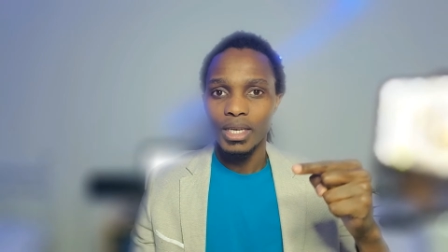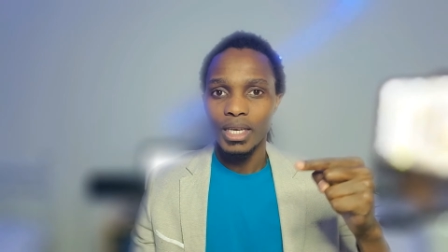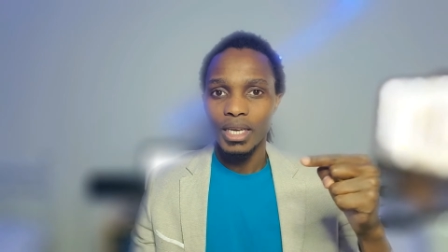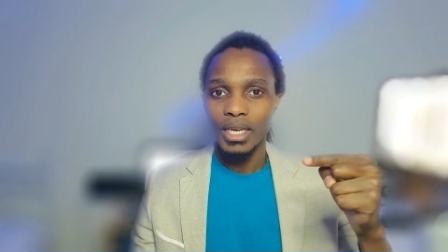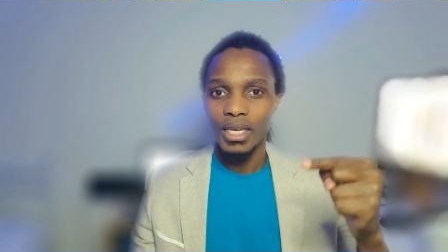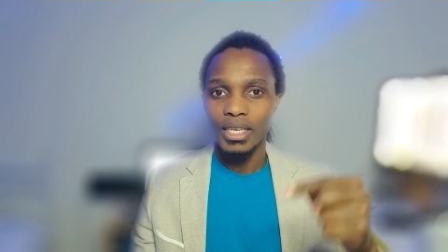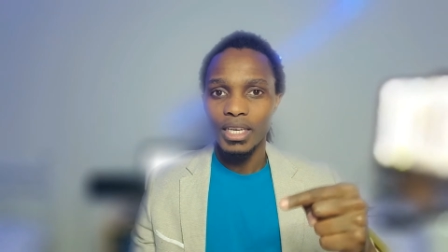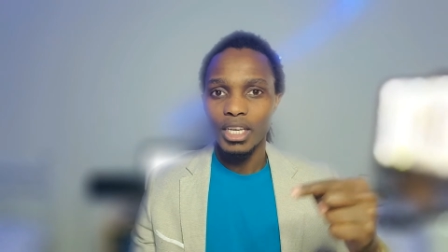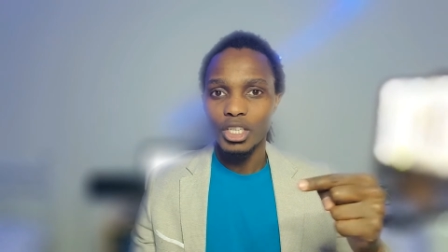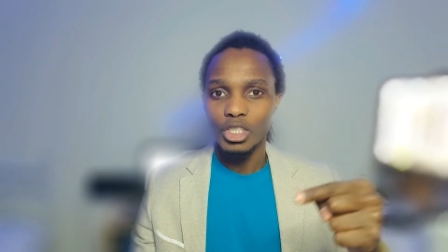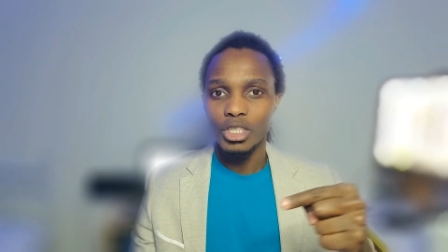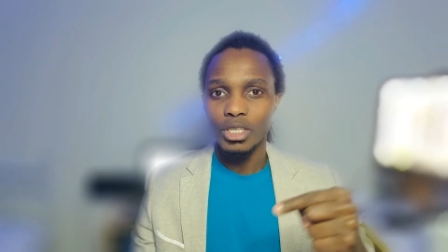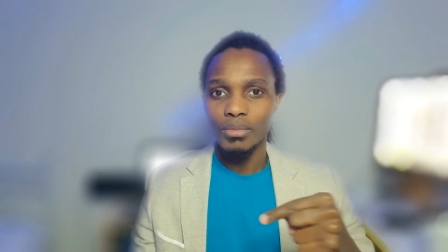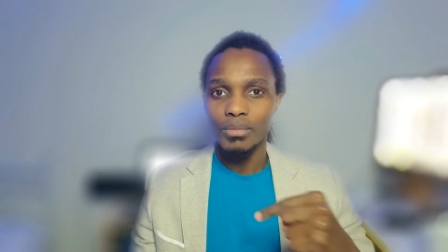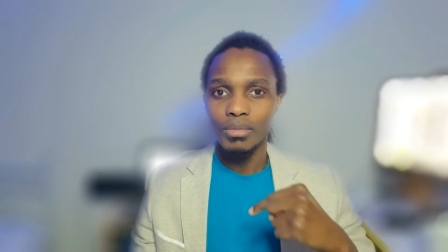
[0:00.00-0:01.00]

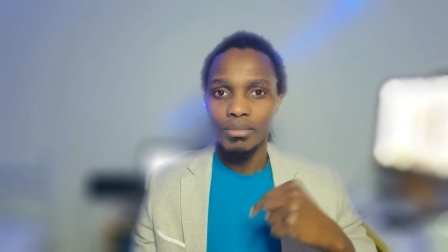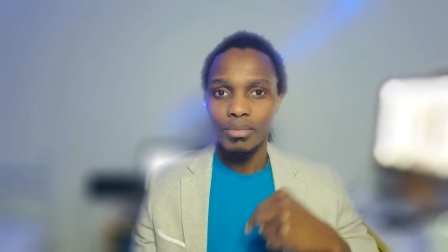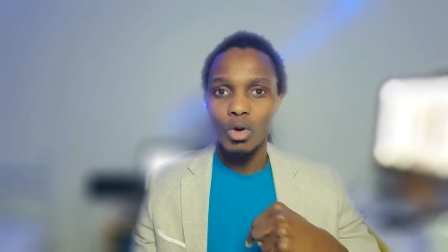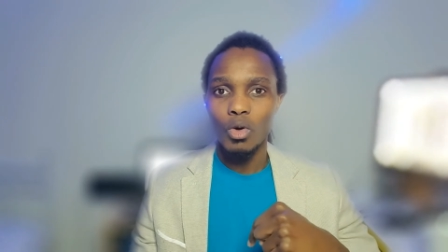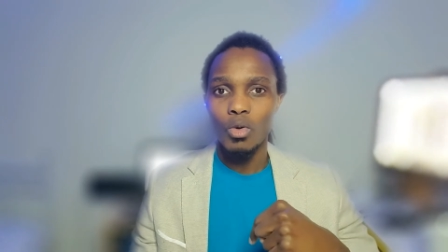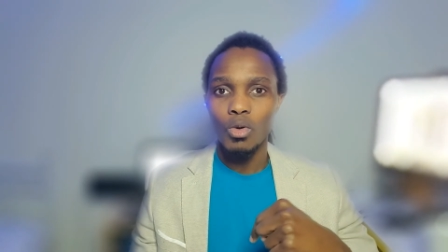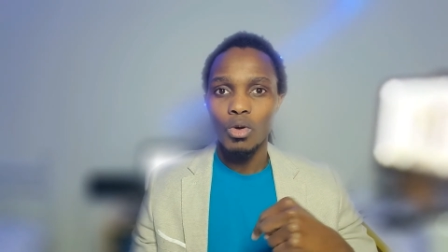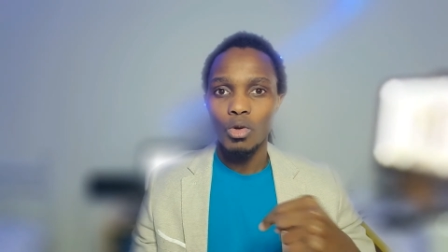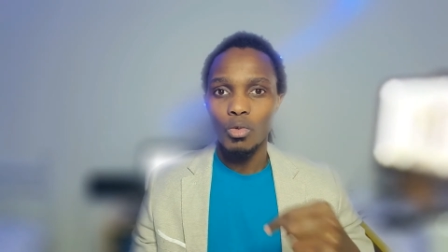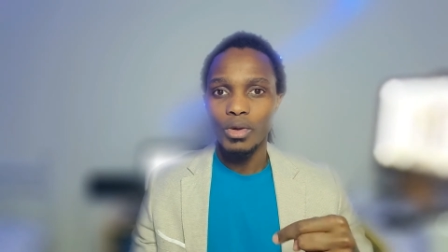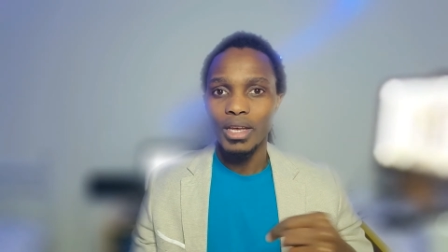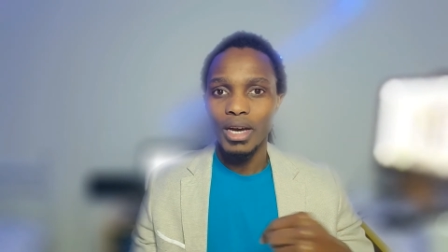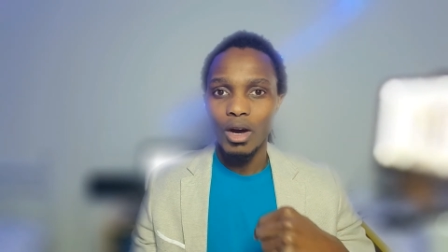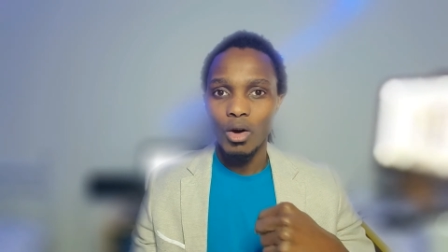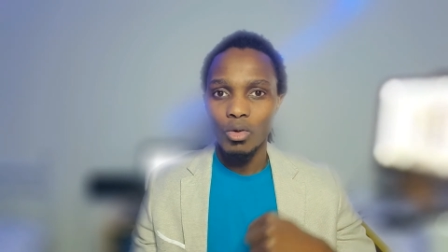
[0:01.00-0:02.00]
engaging more with
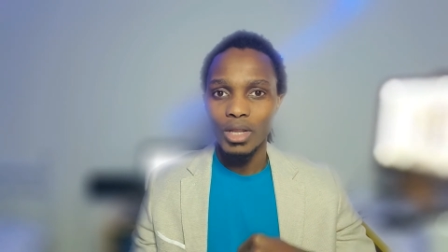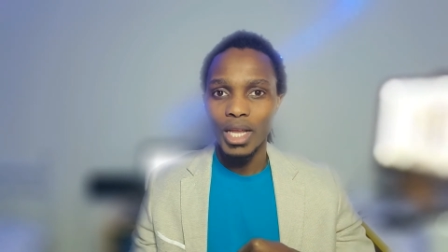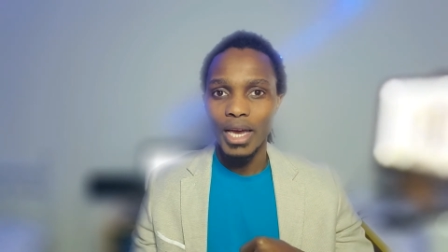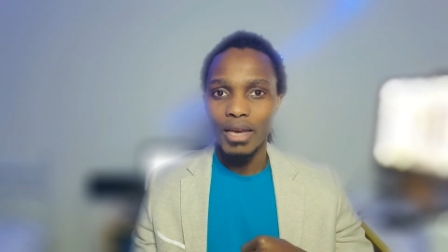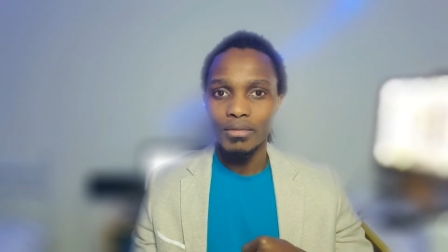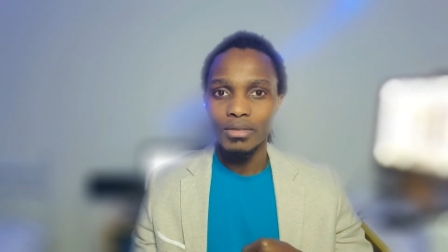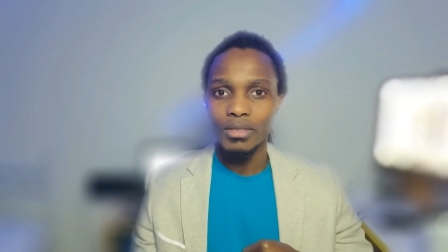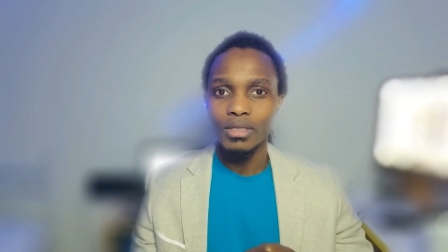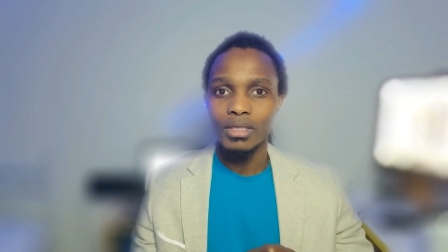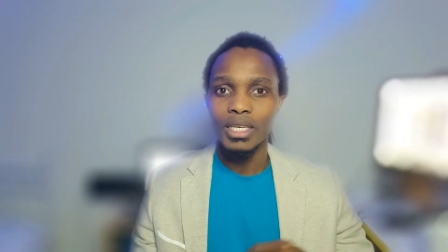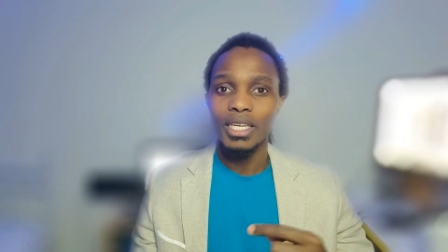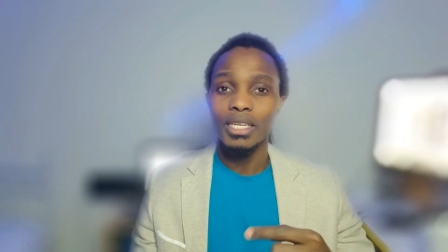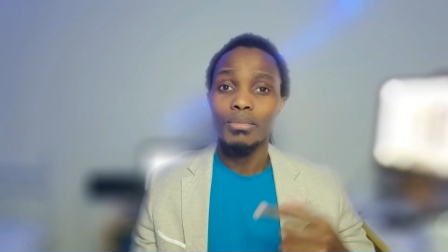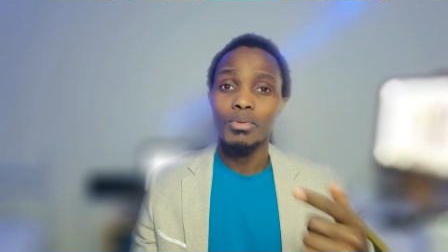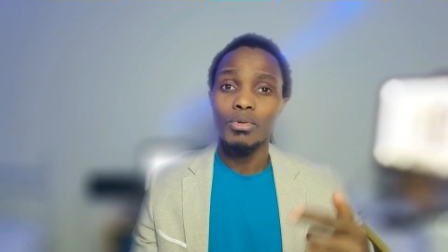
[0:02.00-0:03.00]
our own lives
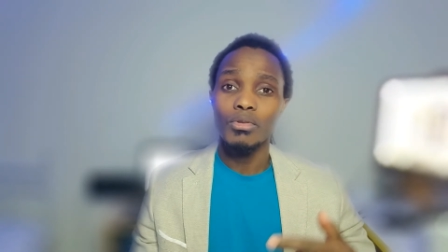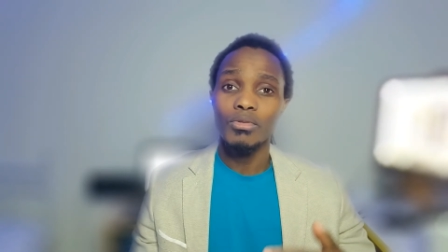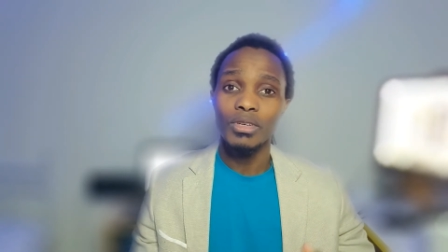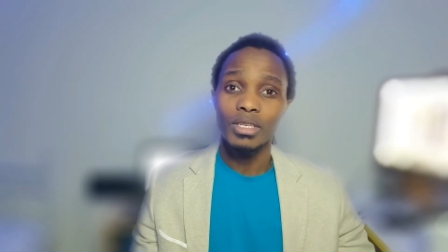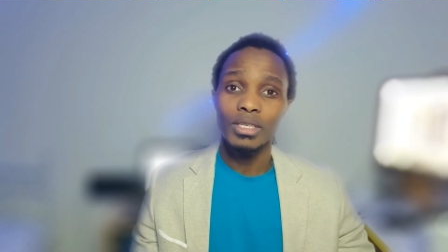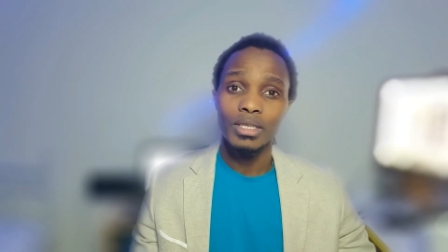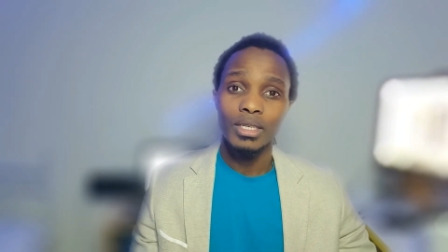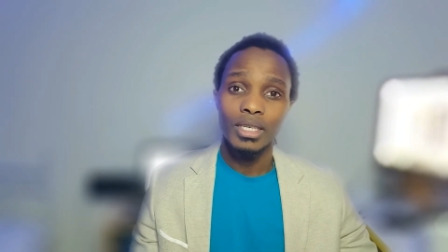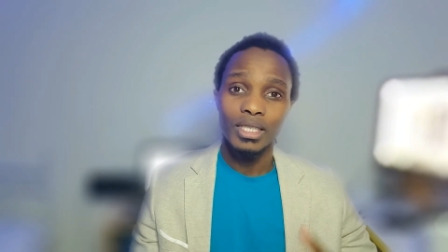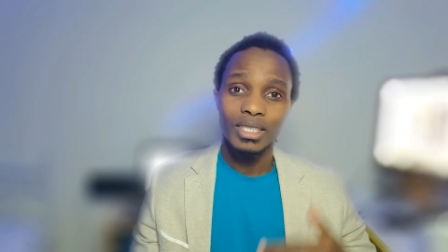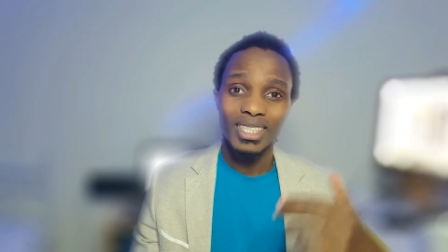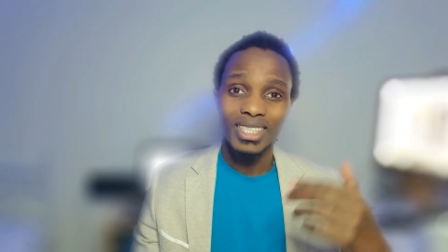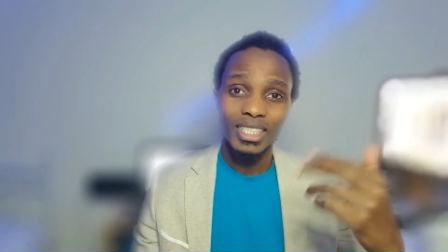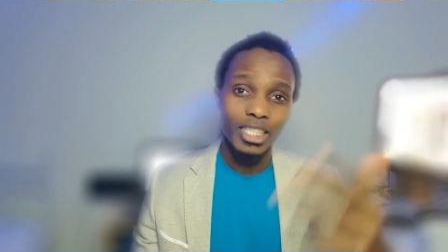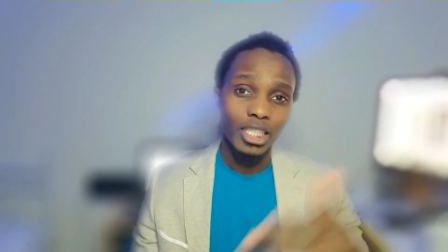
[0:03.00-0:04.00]
and improving the
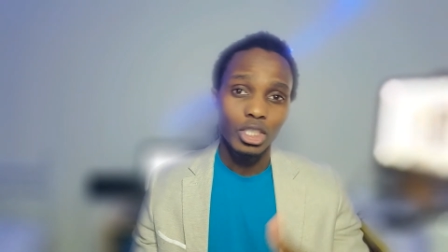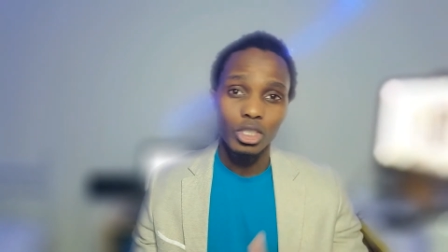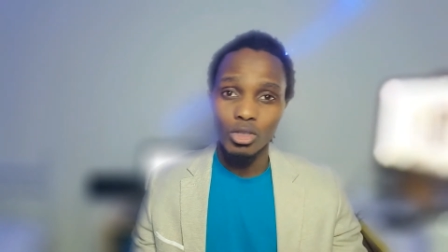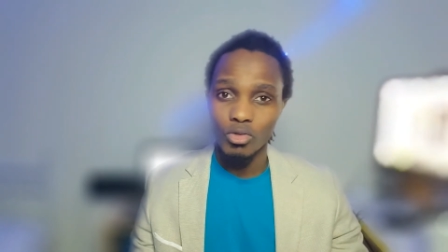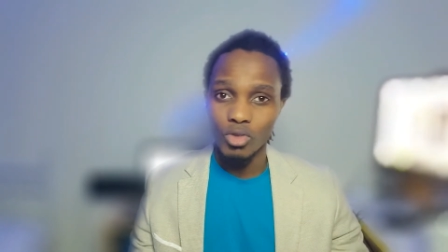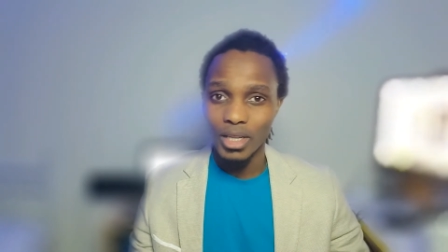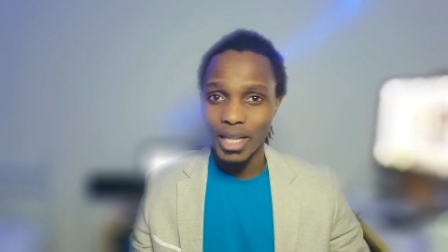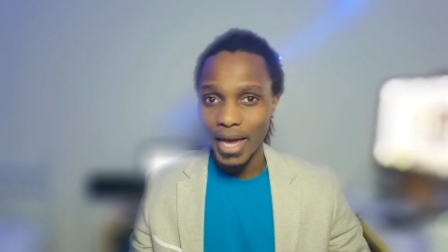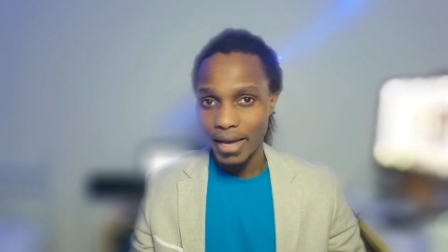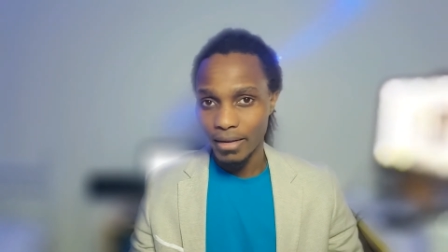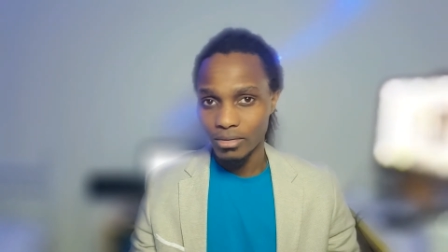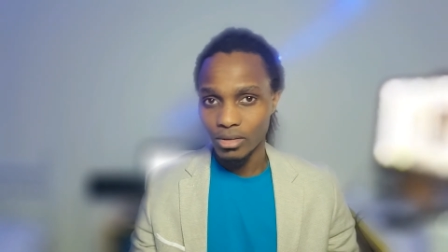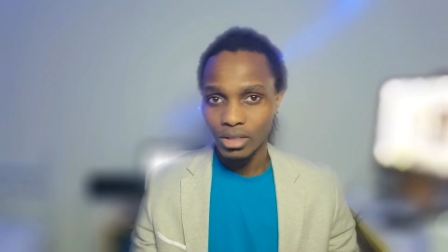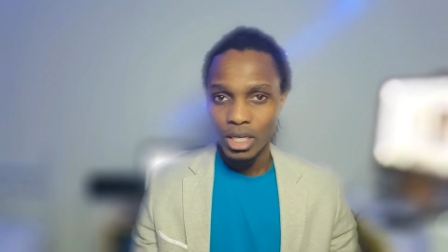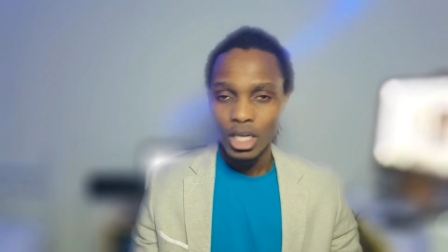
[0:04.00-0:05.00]
condition of our
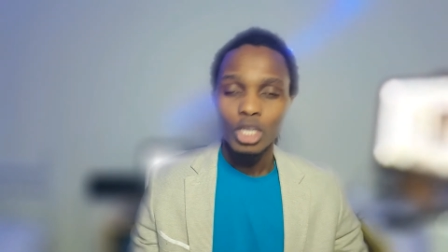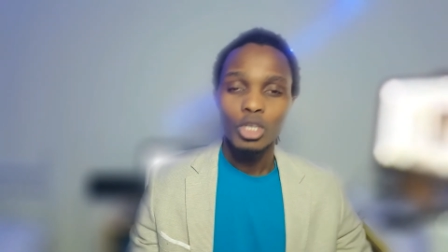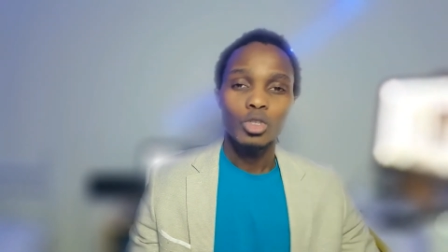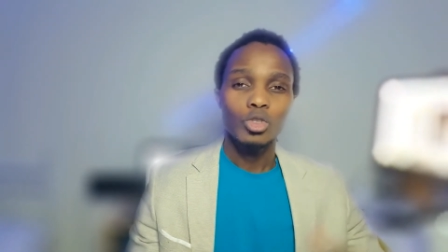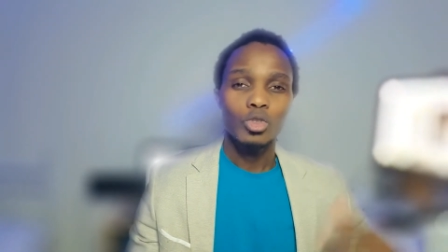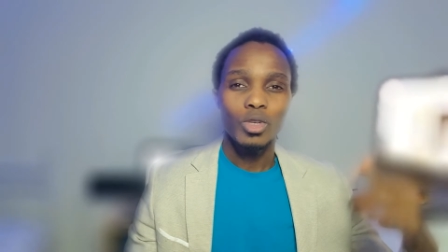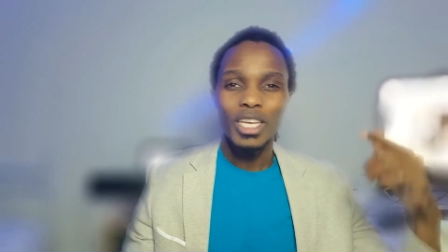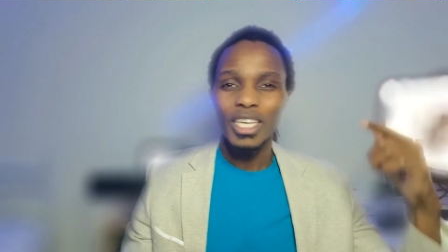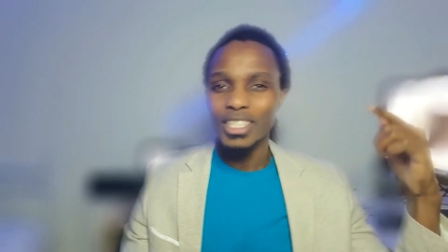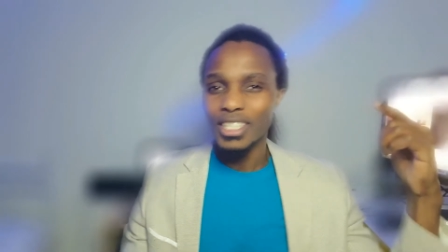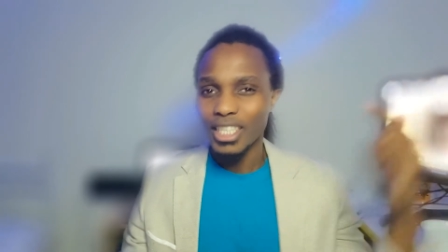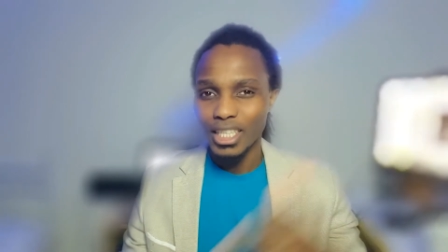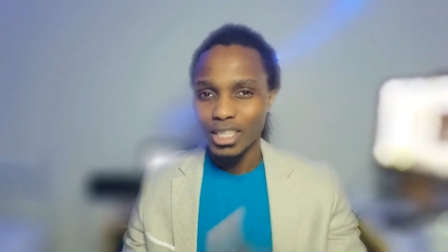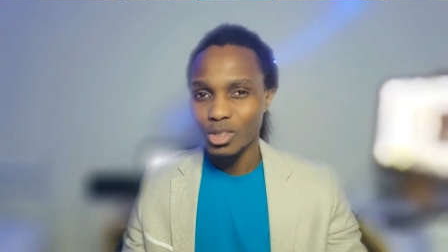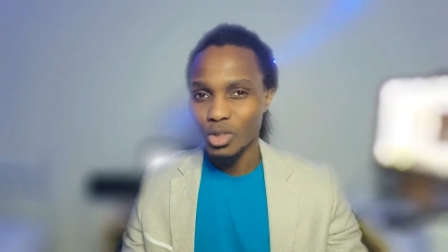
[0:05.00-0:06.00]
lives. So let's
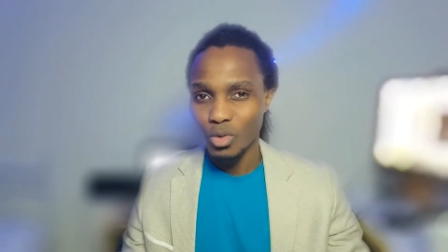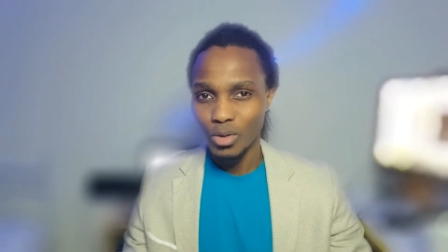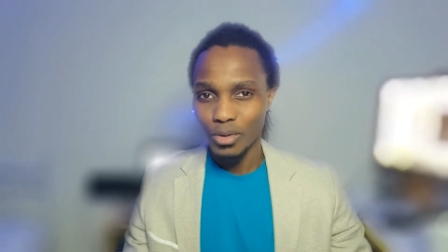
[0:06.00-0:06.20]
get into it.